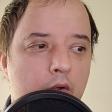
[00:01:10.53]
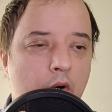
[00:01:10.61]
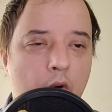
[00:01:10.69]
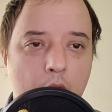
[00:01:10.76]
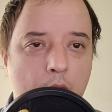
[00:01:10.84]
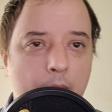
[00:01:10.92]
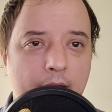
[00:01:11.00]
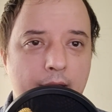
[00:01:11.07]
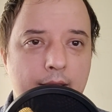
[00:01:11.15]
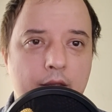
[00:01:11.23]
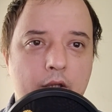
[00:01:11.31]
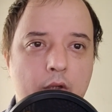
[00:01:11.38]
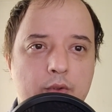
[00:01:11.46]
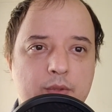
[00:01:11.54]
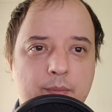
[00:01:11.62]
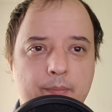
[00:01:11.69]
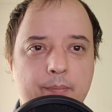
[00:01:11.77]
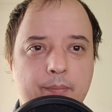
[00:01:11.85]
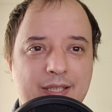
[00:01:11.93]
automate those
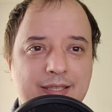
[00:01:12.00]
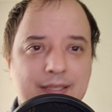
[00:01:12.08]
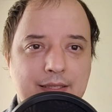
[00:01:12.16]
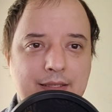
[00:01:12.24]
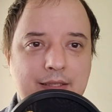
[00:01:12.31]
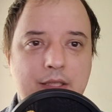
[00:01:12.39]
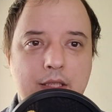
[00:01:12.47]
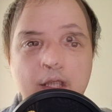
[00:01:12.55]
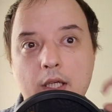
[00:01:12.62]
pieces,